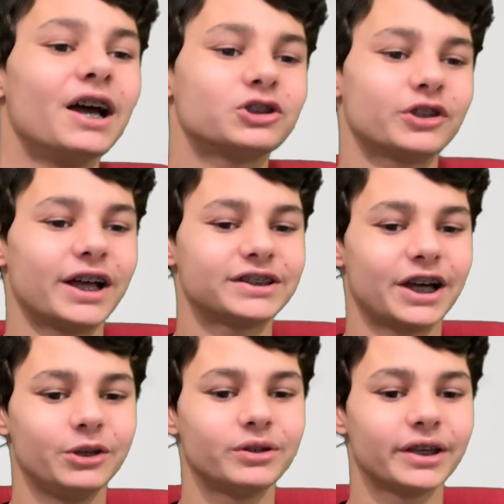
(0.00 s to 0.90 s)
So that's how
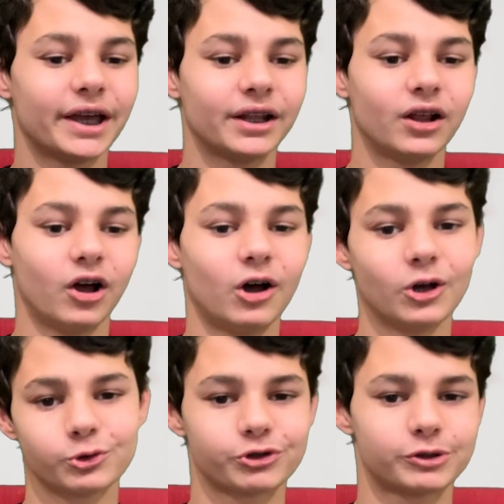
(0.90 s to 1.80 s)
you can get all
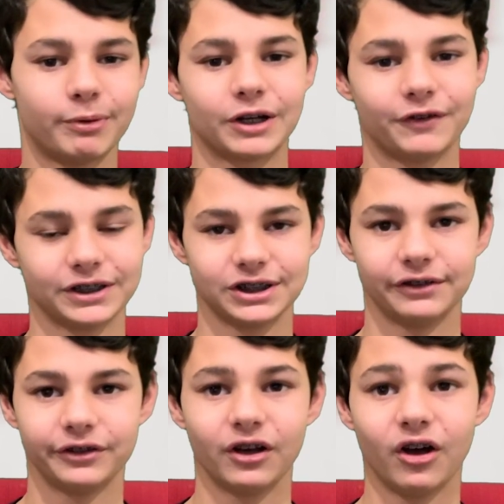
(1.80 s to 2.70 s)
sorts of Spotify
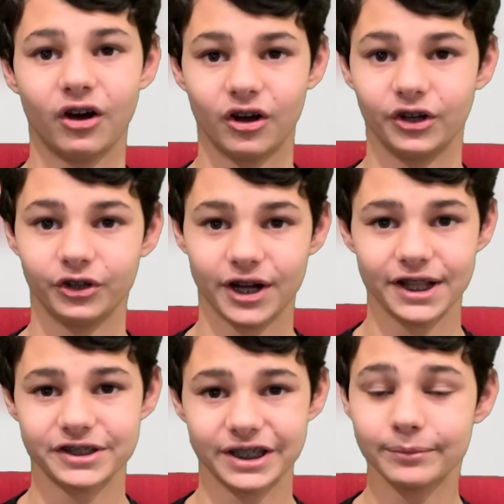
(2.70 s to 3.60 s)
stuff on your
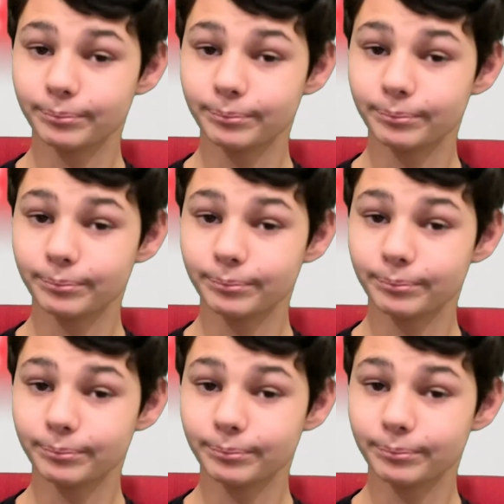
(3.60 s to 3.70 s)
headset.